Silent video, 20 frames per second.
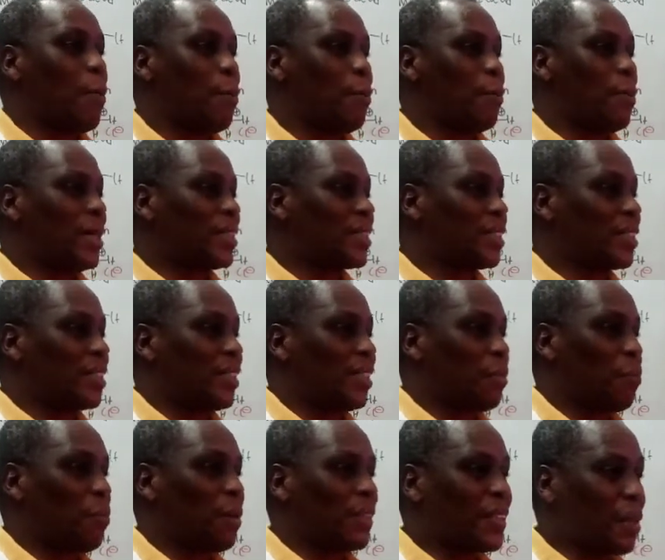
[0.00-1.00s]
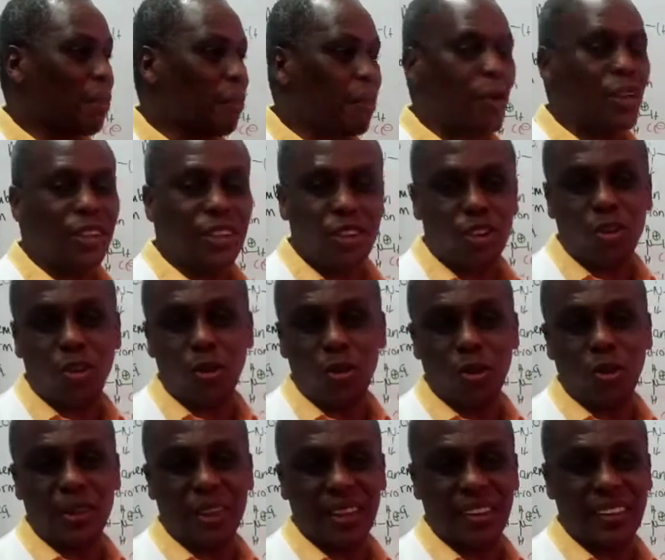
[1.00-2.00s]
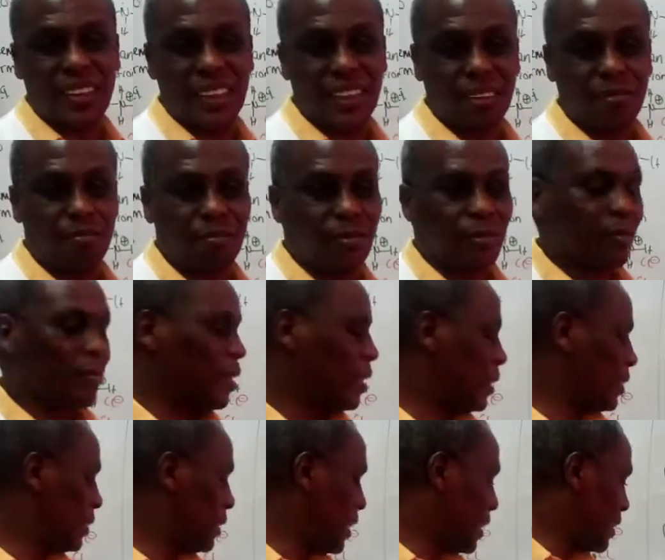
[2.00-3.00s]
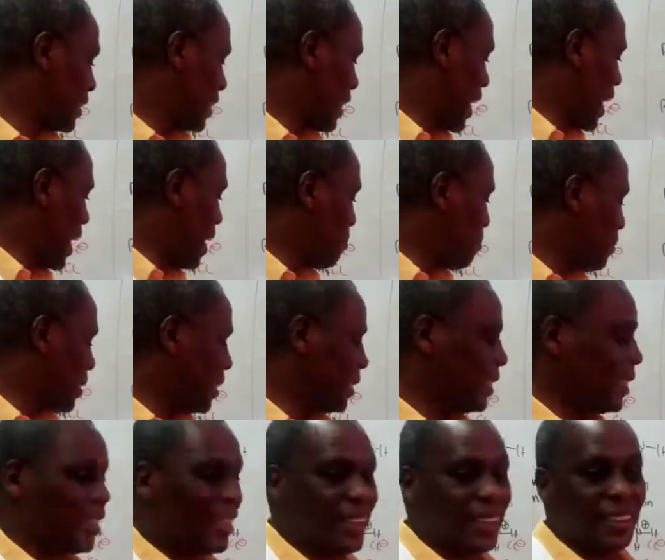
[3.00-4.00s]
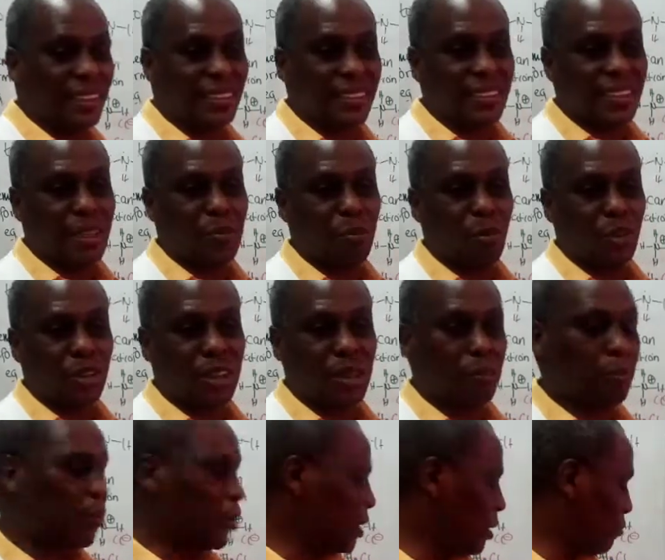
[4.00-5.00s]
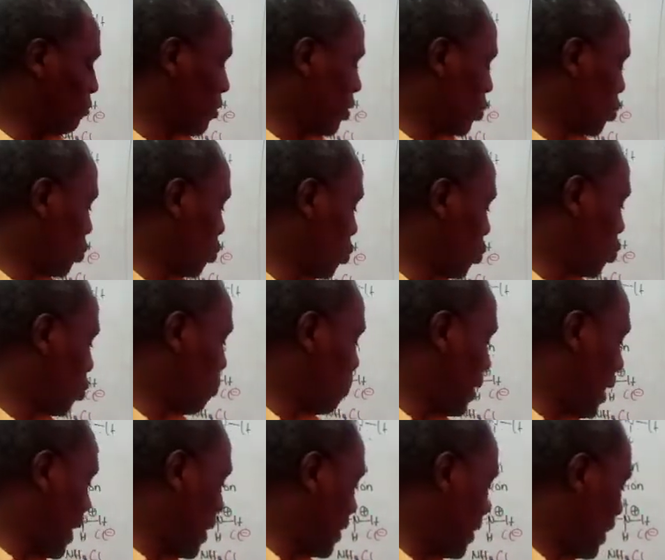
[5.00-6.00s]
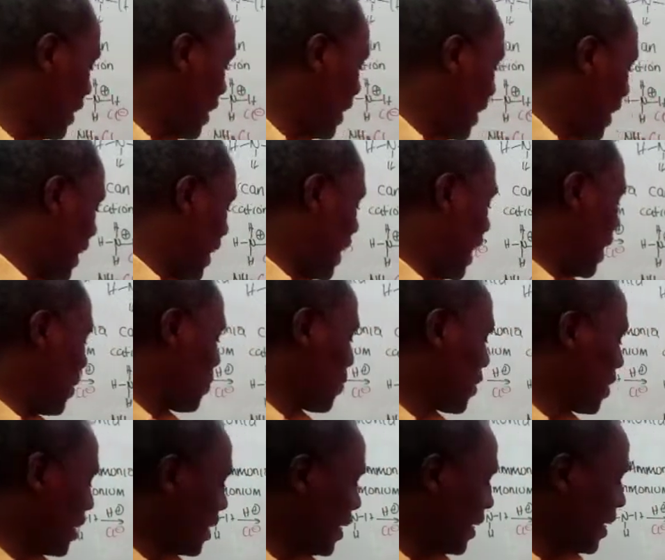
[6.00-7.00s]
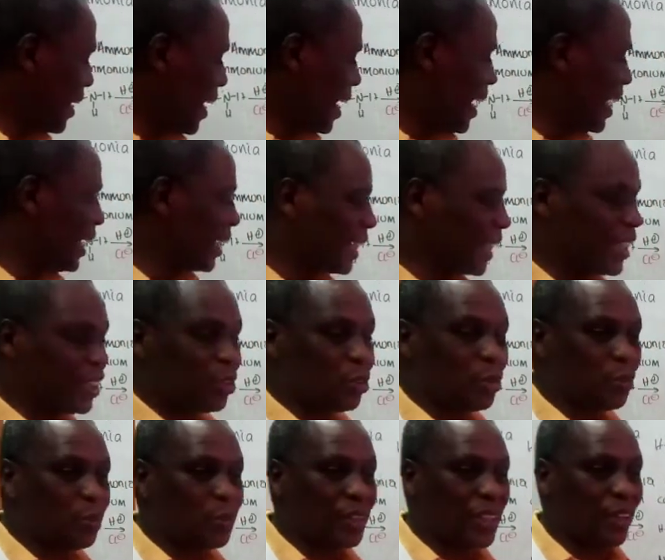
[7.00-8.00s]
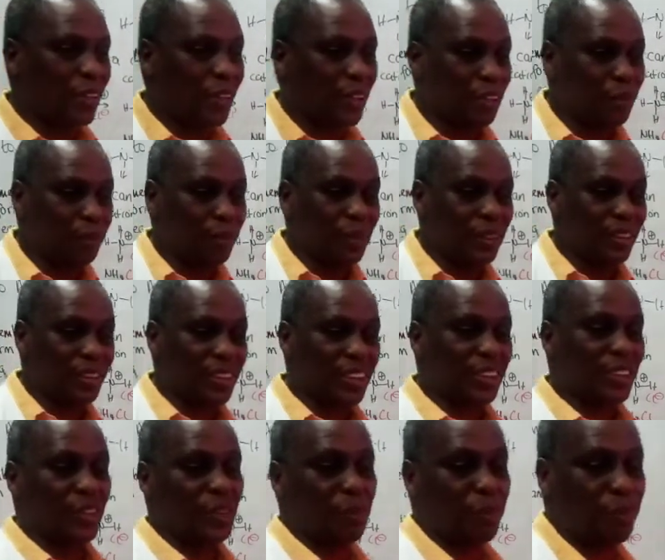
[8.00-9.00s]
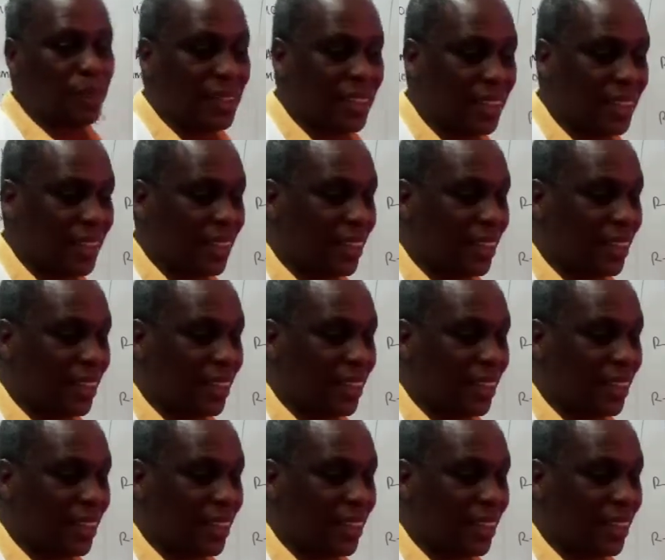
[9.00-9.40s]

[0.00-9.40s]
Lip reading: But the point to note is this, that amine is the most important functional group, and the alkyl groups are going to be said to be